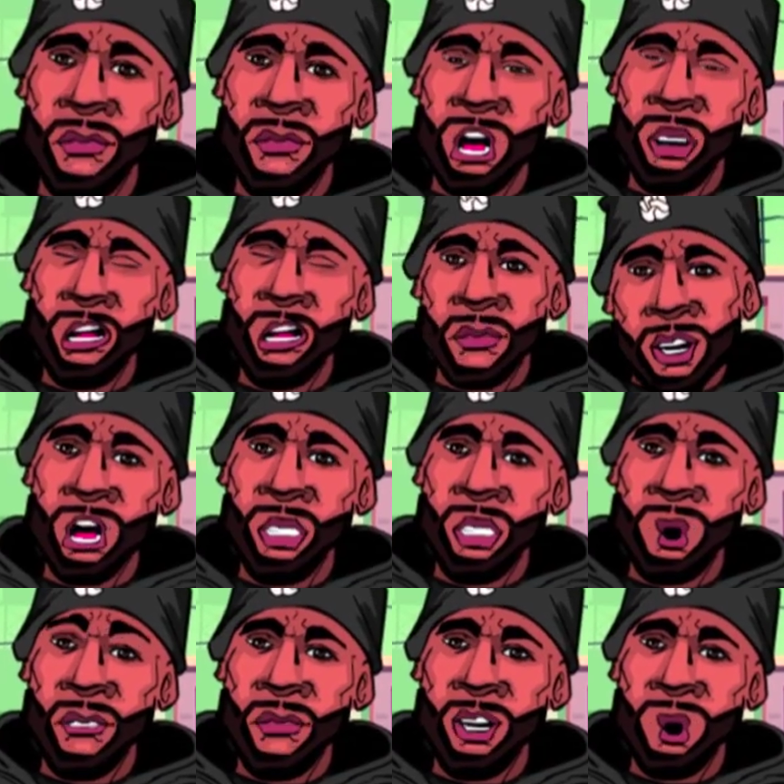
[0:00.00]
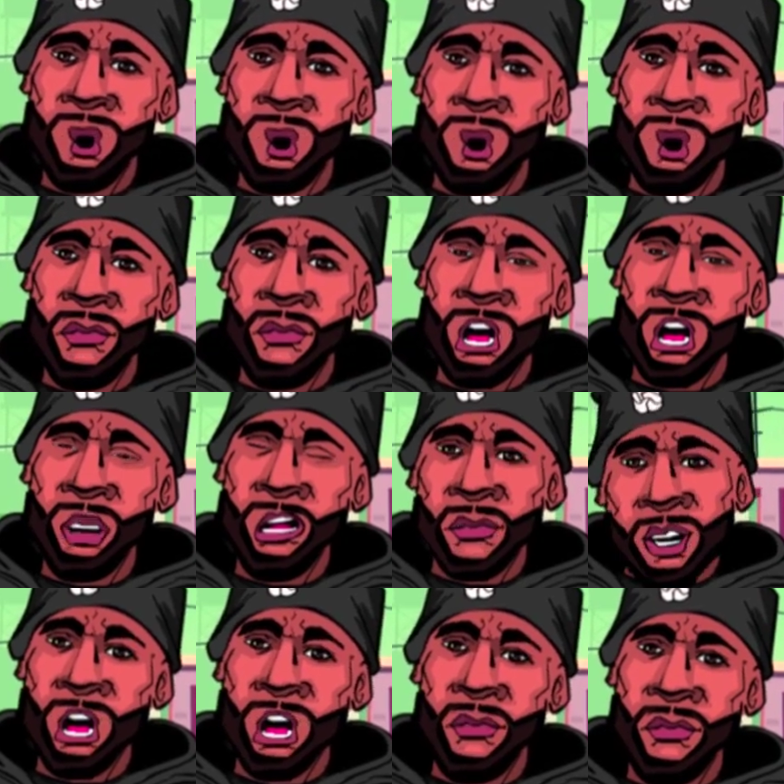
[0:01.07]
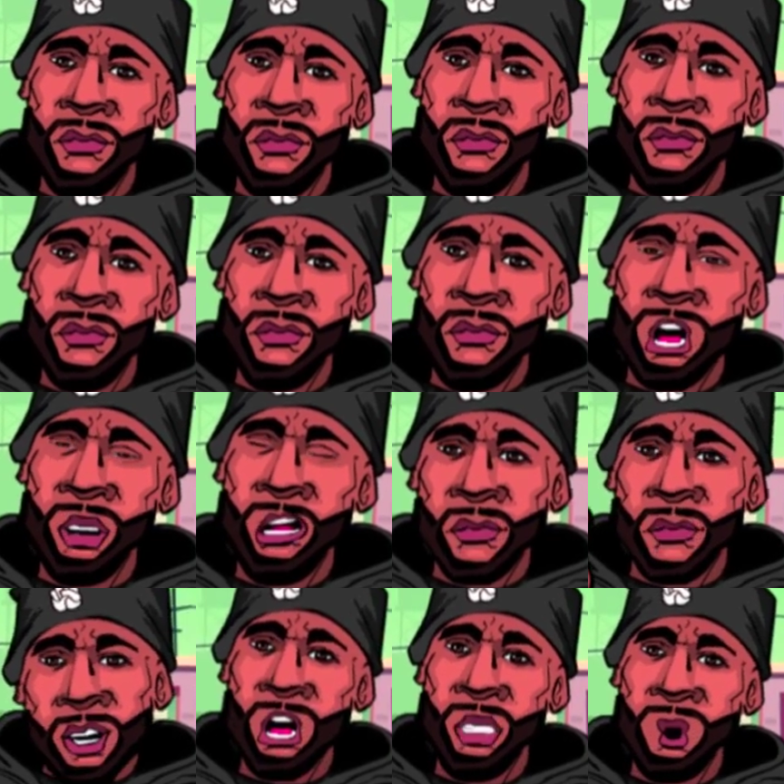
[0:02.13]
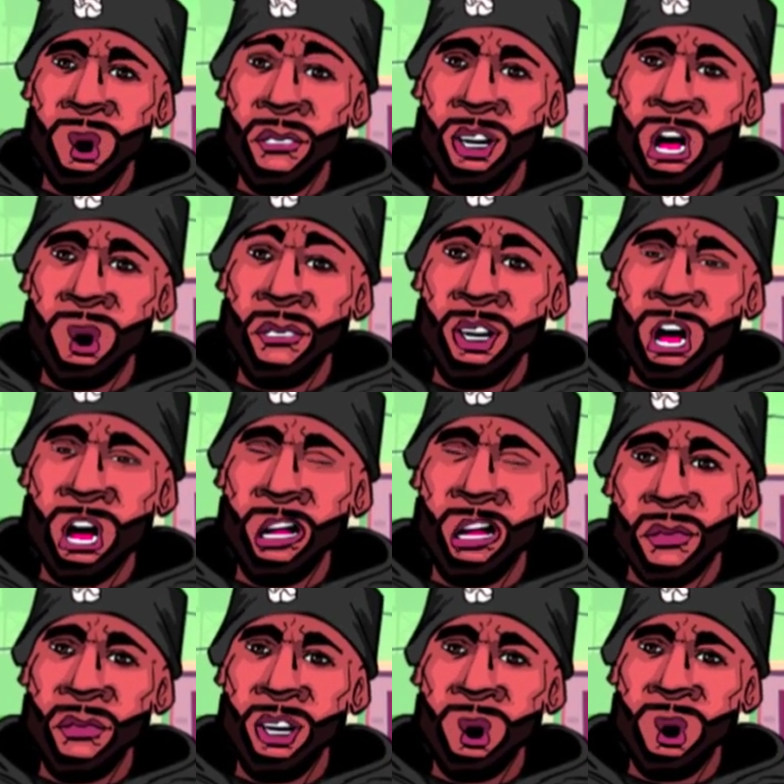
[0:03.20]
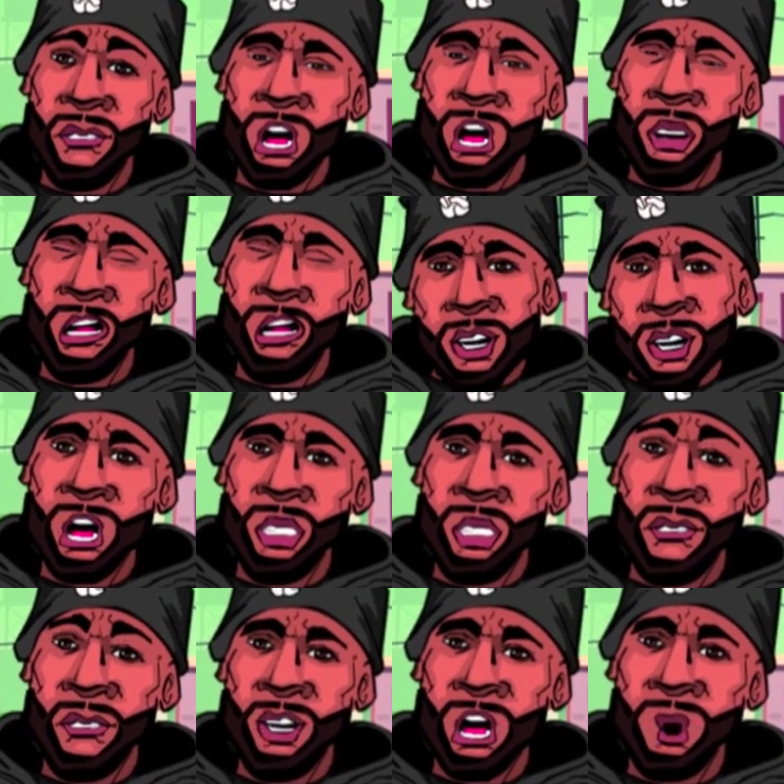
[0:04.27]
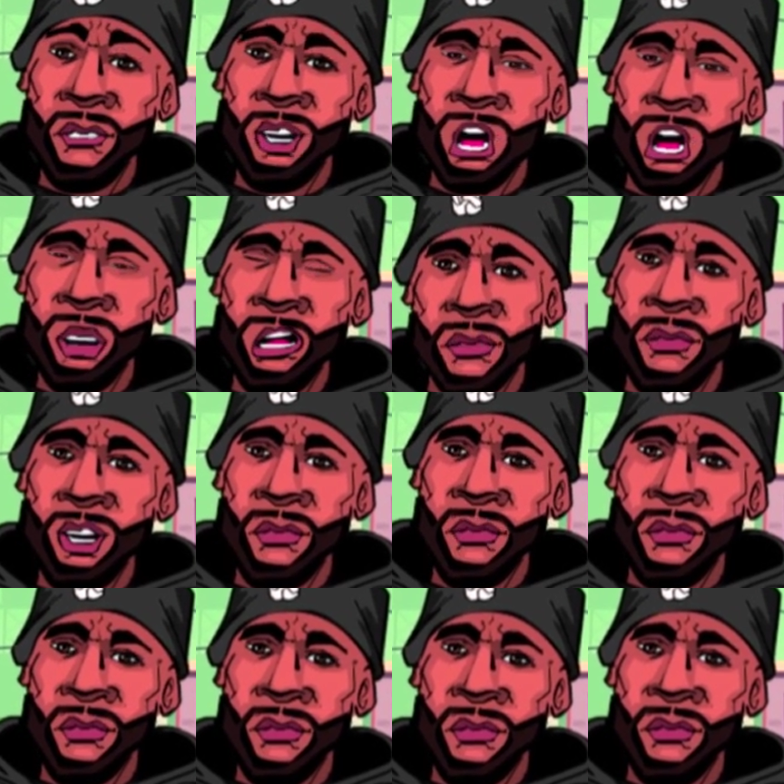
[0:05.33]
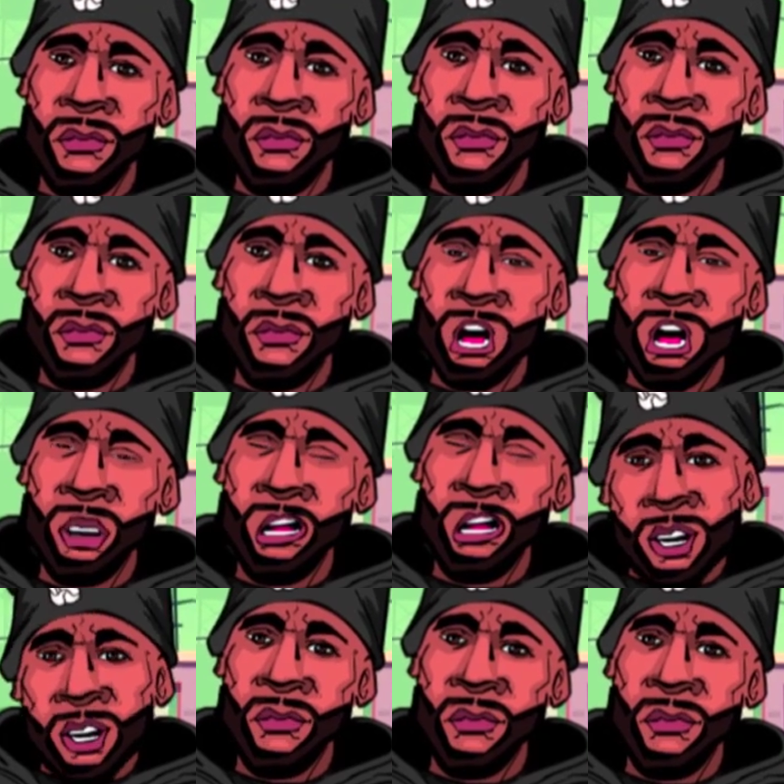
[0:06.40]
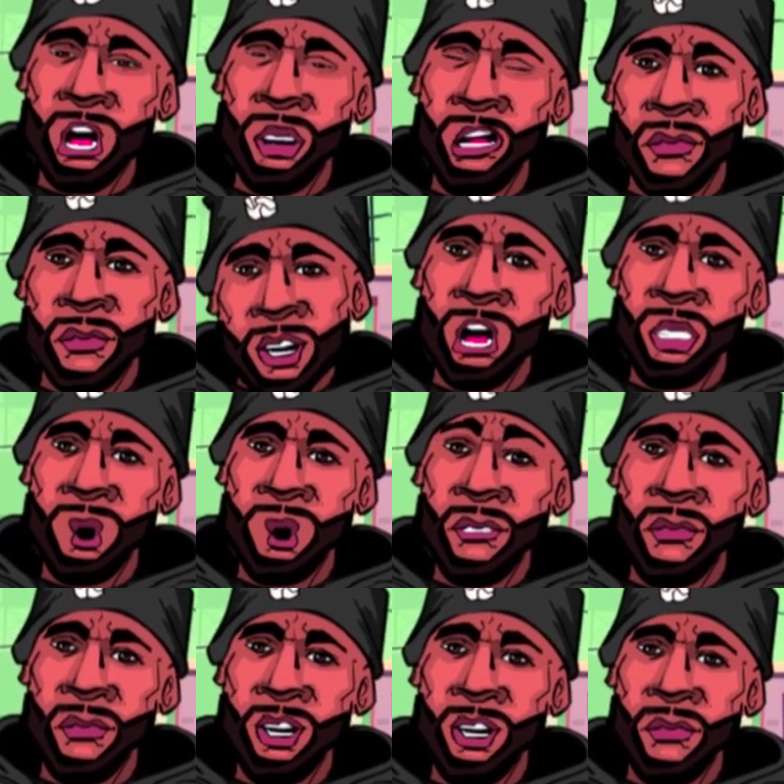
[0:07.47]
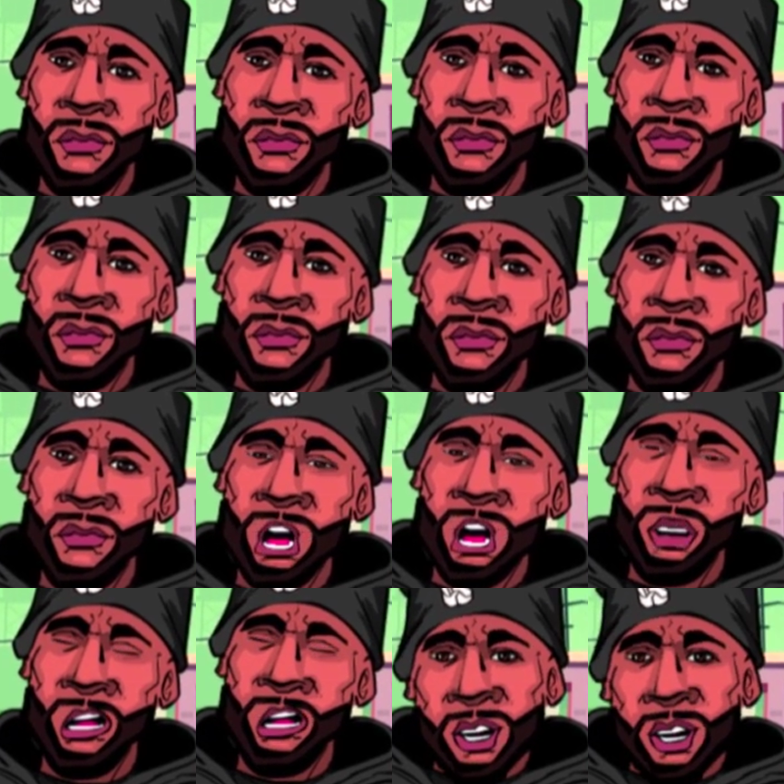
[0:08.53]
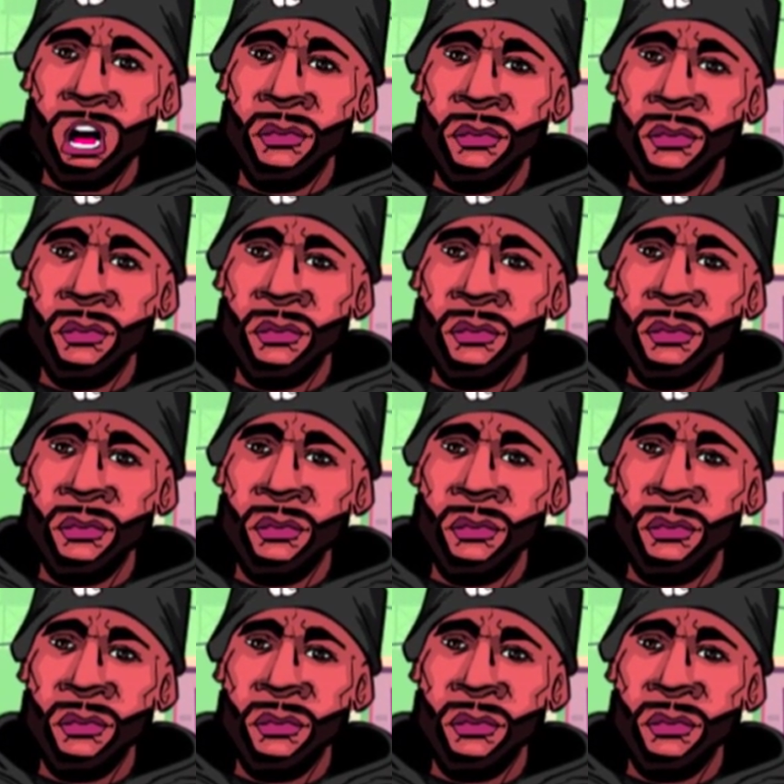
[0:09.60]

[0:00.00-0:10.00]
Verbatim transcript: doesn't make you an owner, and that's just the fucking bottom line. And you just gonna have to deal with it, right? You know what I mean? The truth hurts, man. The truth hurts.